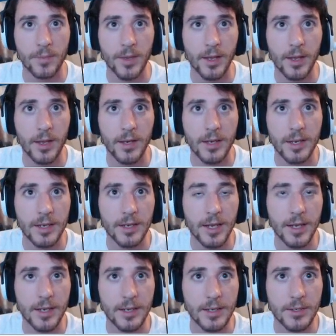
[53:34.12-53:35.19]
I
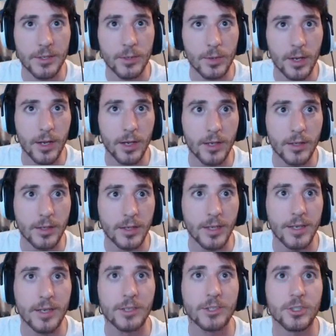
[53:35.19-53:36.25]
need
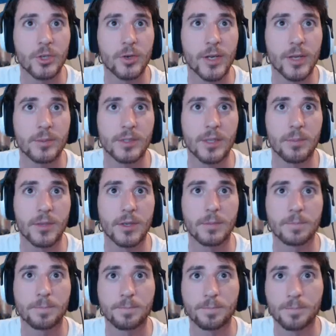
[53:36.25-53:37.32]
to show him something.
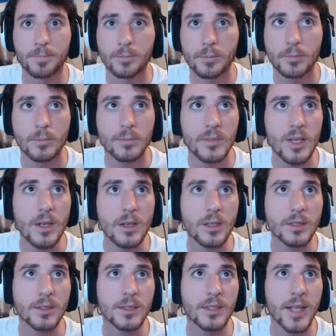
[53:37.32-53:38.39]

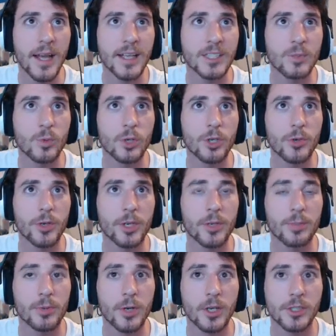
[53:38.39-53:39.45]
Last War Critter
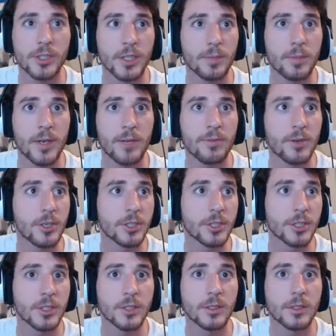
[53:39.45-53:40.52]
Project mini version.